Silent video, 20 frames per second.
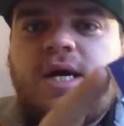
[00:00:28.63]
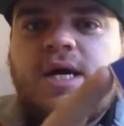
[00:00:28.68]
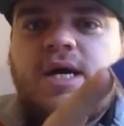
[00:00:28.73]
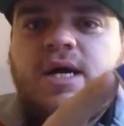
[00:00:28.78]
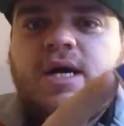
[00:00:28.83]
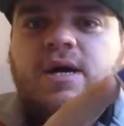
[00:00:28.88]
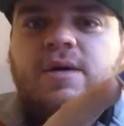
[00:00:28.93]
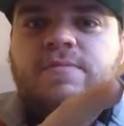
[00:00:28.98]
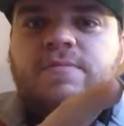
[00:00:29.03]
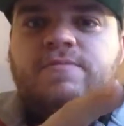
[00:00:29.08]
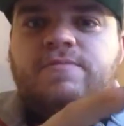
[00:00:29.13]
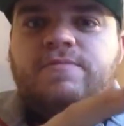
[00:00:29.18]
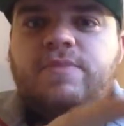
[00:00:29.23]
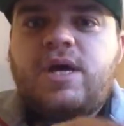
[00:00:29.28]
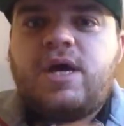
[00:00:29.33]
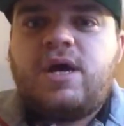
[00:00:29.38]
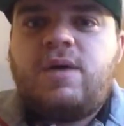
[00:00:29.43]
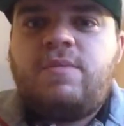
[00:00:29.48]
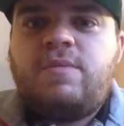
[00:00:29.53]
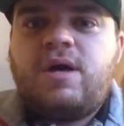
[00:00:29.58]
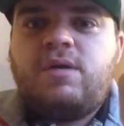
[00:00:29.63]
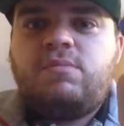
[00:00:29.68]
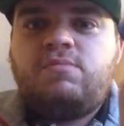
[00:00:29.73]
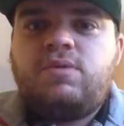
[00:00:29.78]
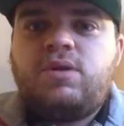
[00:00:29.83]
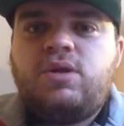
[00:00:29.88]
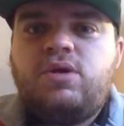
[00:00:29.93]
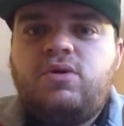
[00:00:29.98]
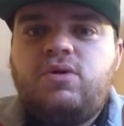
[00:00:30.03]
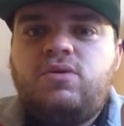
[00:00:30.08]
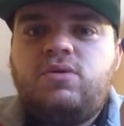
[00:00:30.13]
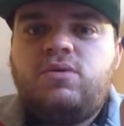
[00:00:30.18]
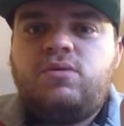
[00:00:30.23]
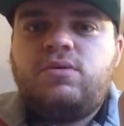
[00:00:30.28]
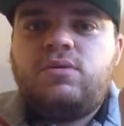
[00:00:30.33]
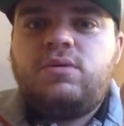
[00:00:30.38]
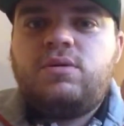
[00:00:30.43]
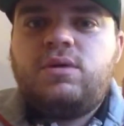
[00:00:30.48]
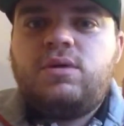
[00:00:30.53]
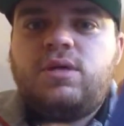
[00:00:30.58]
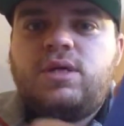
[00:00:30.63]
I got mine in blue.